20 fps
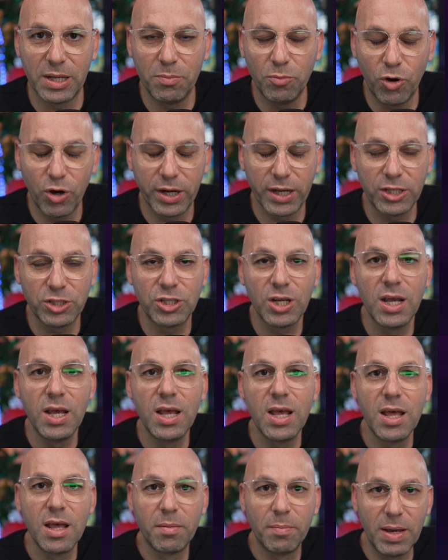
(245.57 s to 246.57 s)
mortgage.
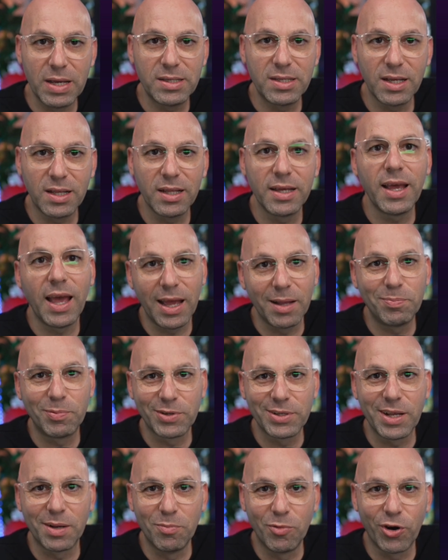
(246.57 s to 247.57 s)
Basically,
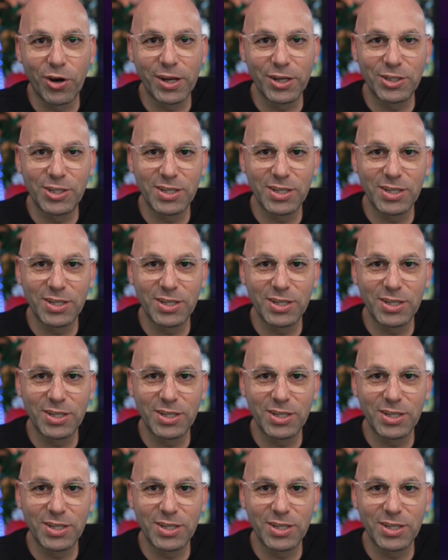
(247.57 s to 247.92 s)
8% mortgage is